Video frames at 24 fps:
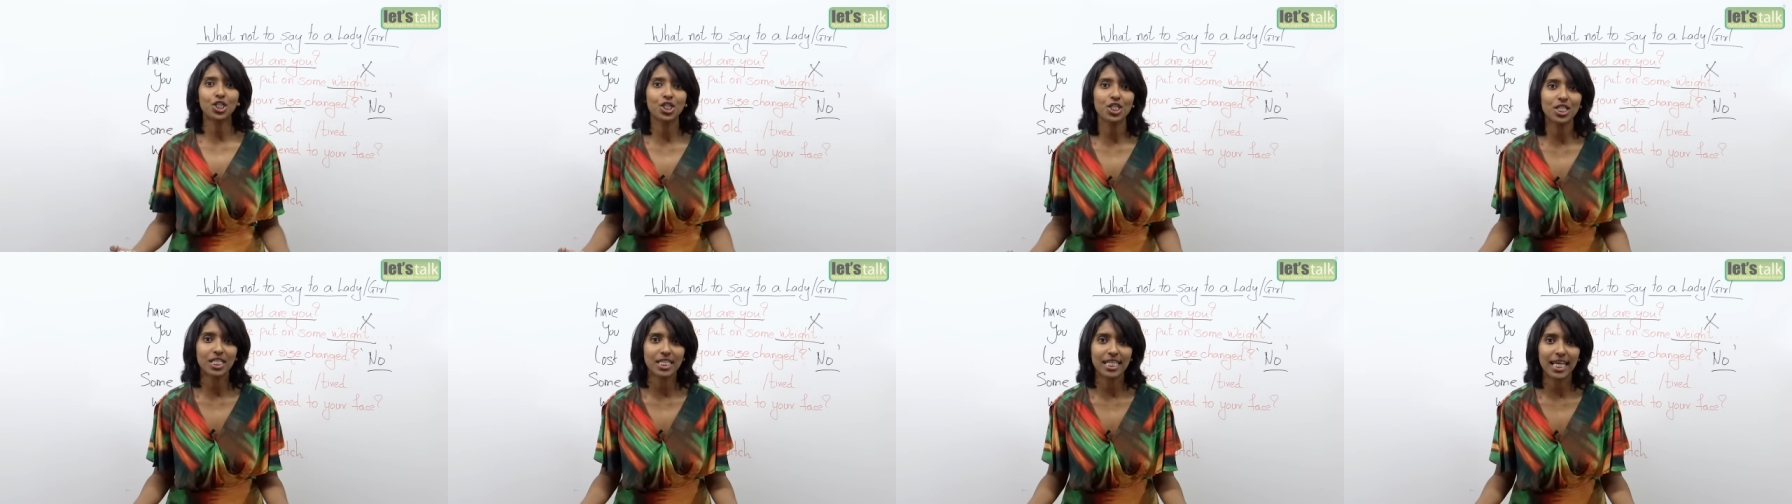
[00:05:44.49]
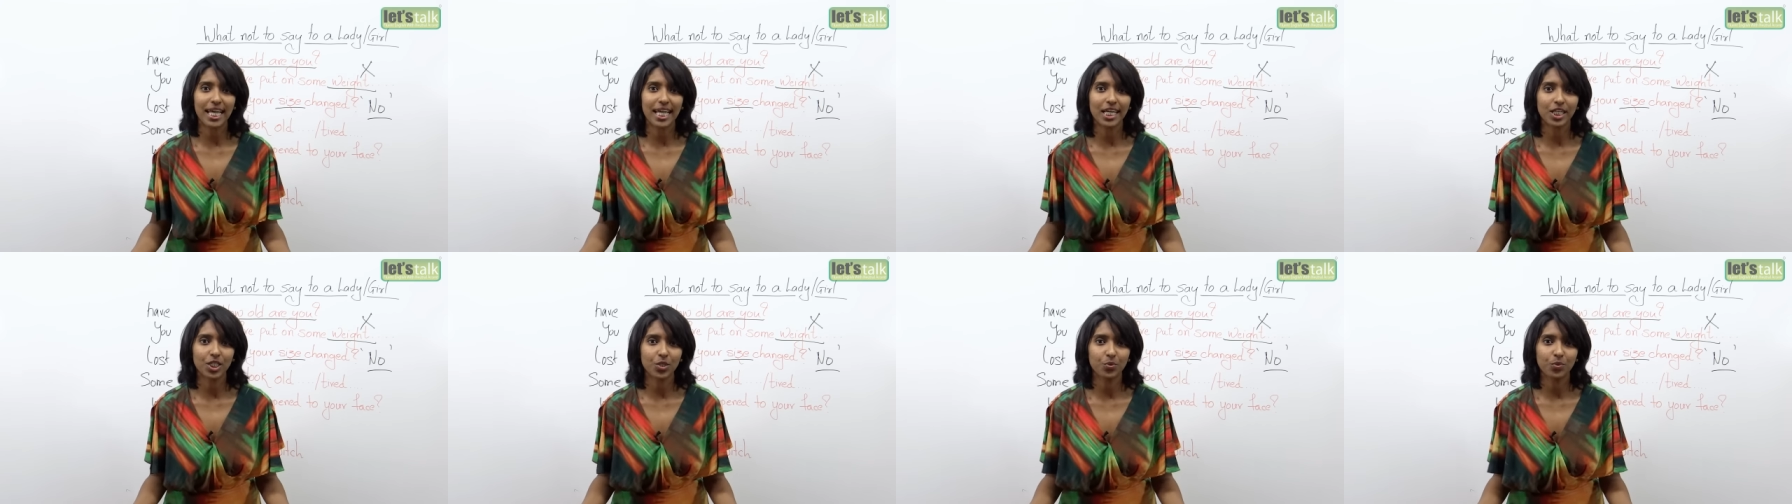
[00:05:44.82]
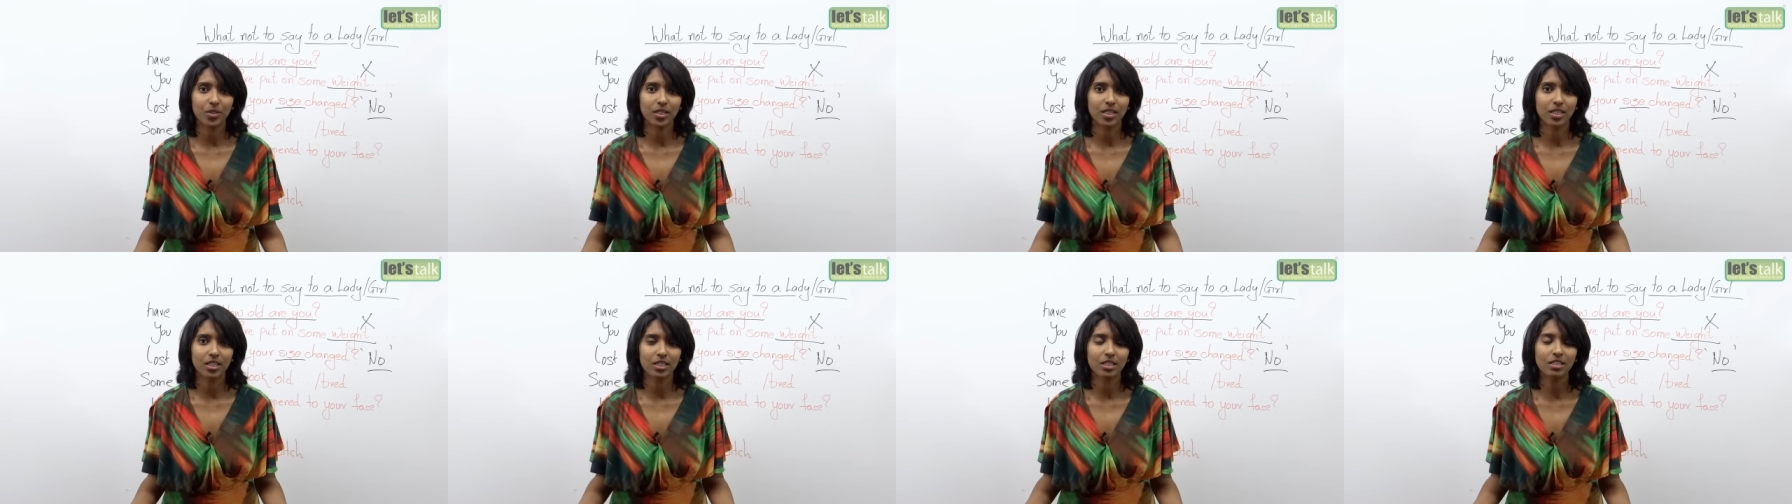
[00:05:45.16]
to say to
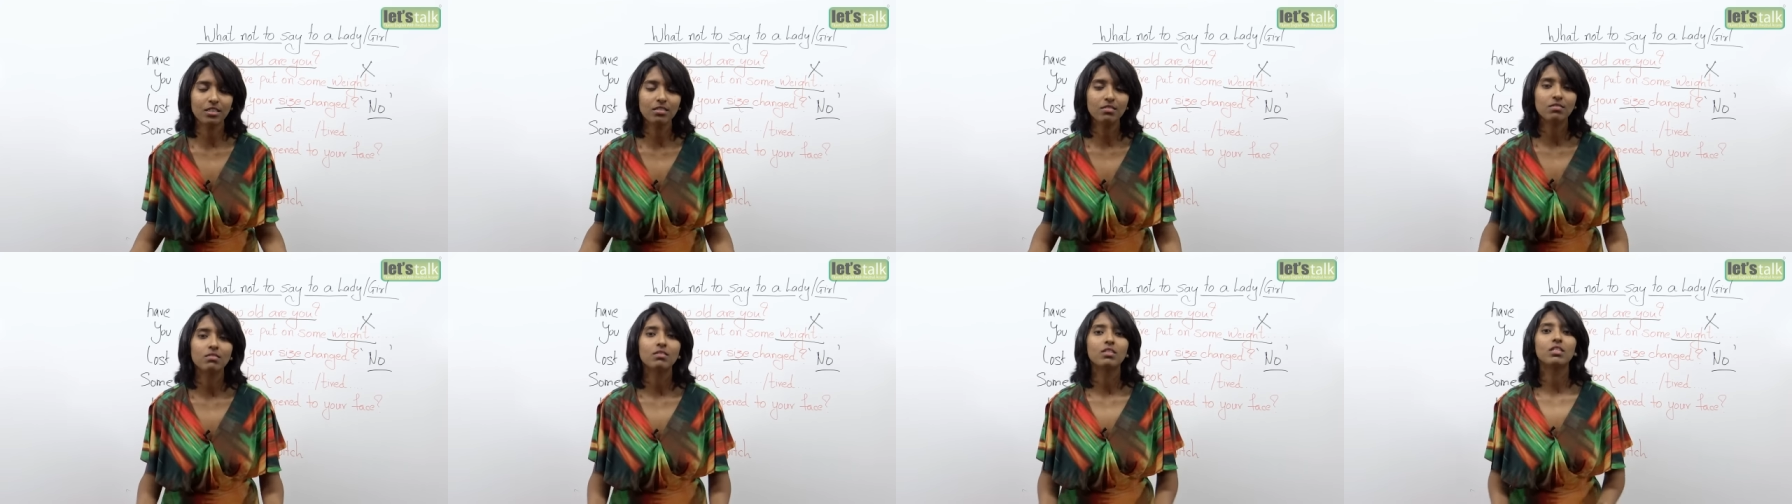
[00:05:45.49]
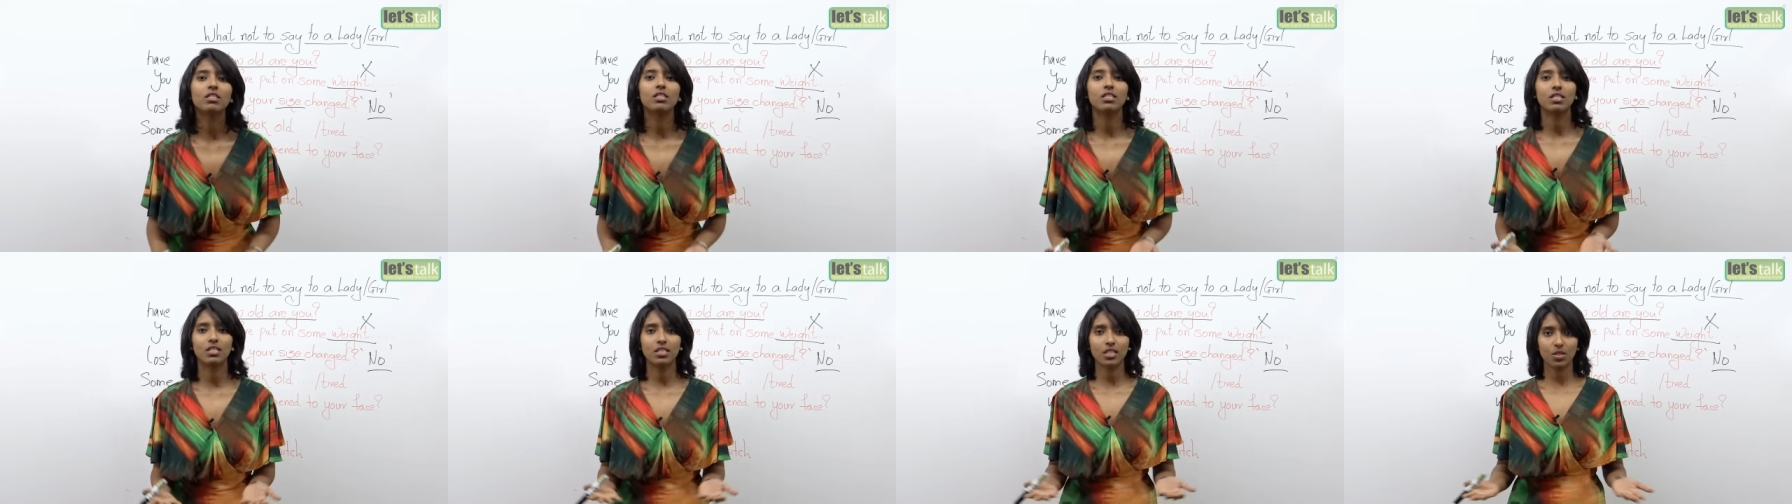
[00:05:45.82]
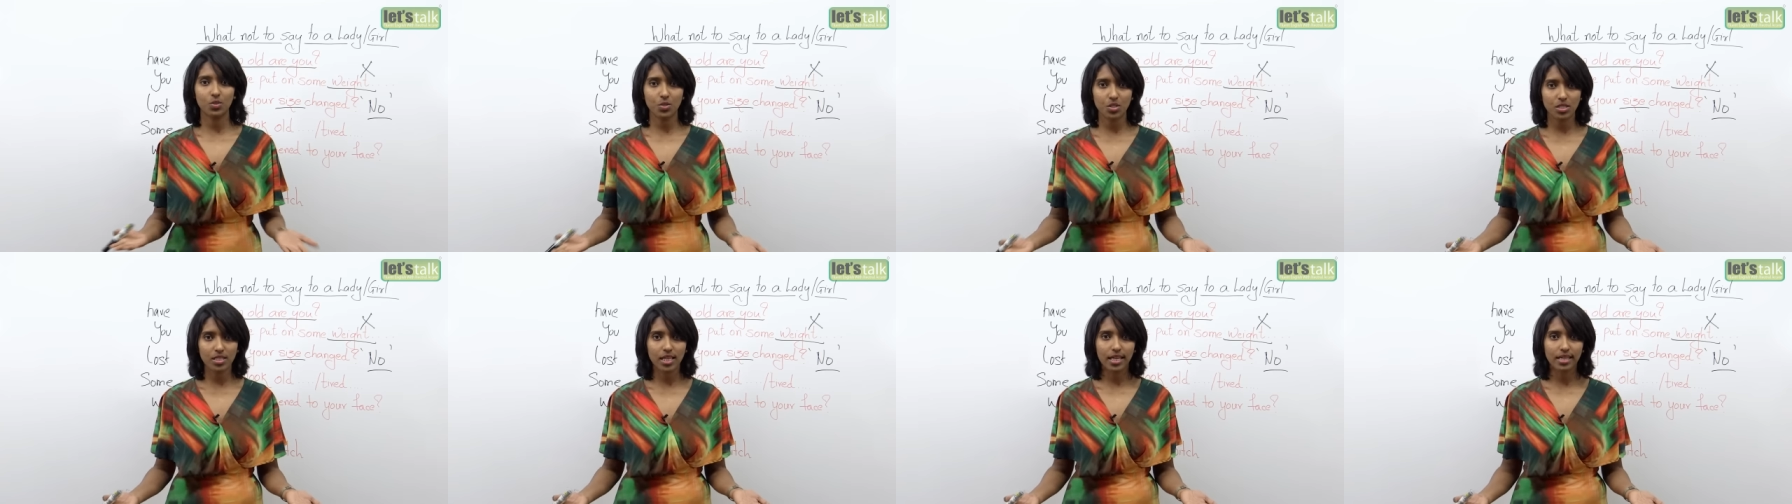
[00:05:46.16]
a girl,
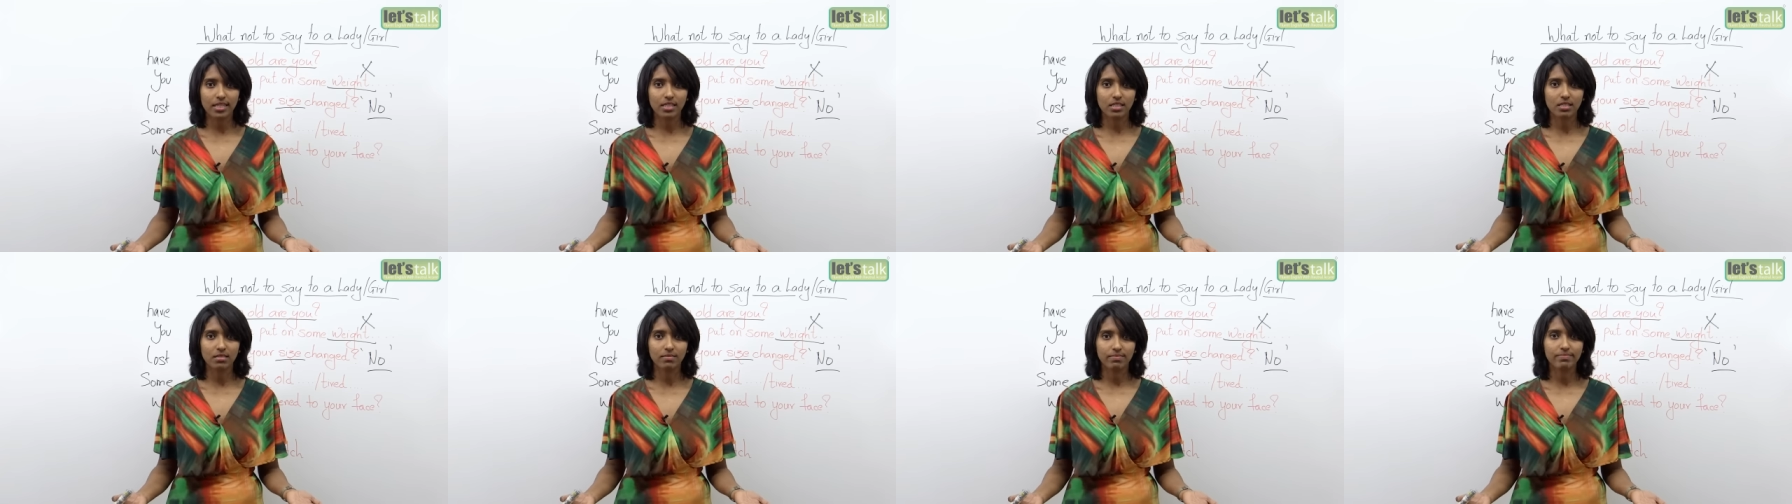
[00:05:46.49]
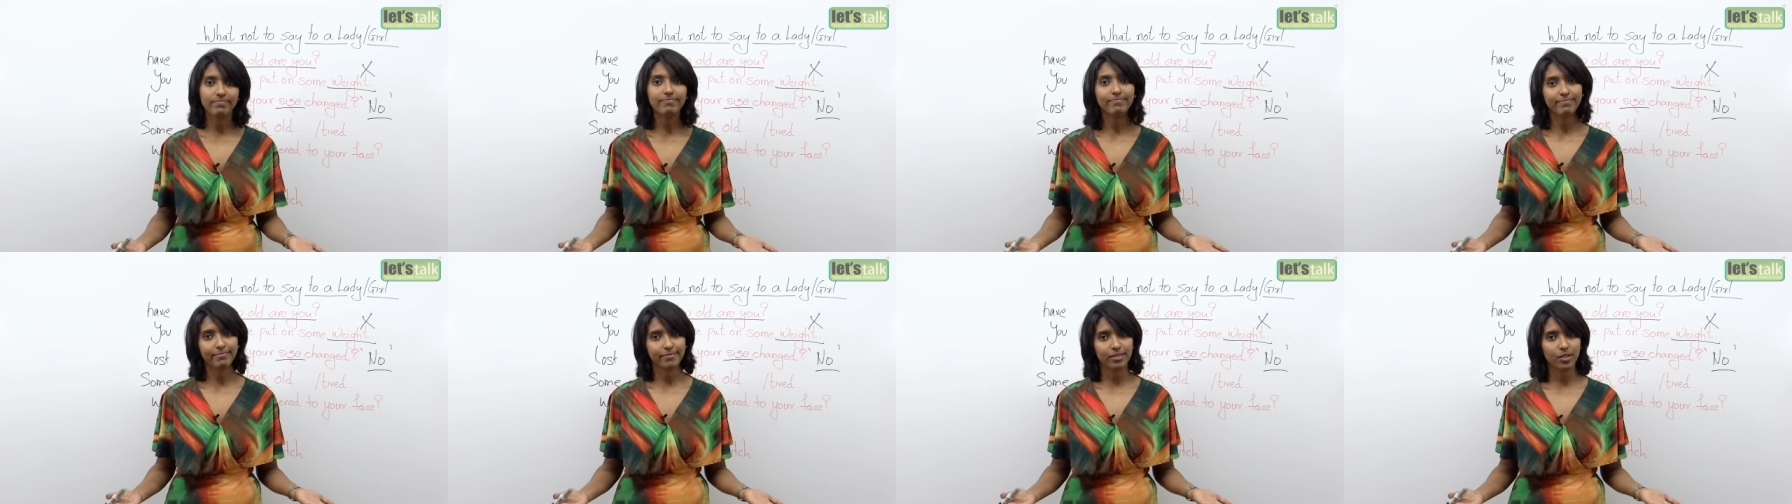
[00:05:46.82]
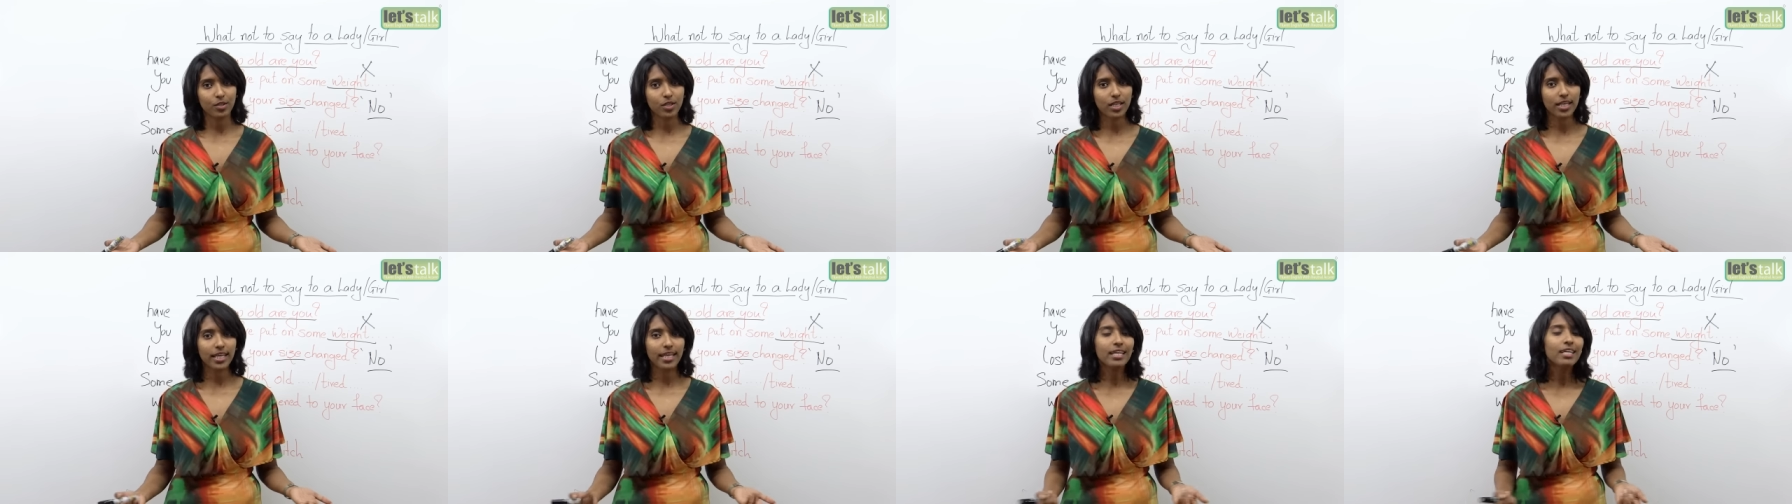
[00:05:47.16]
don't say it,
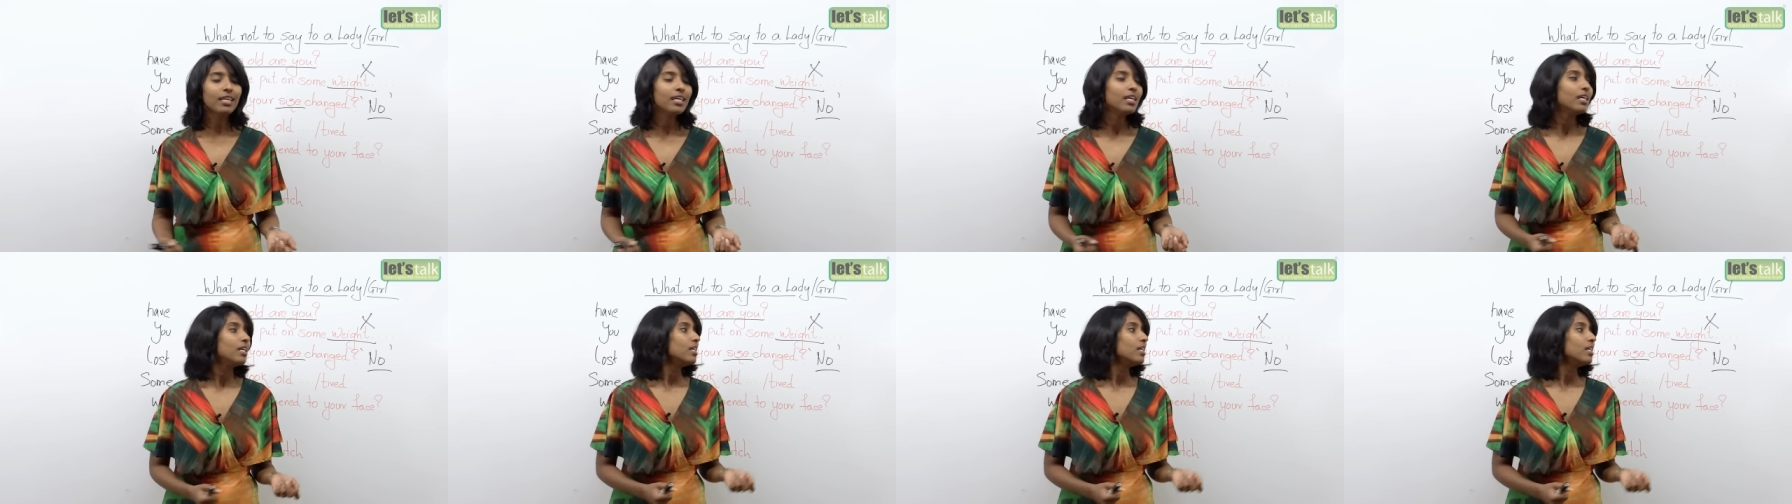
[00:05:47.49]
okay?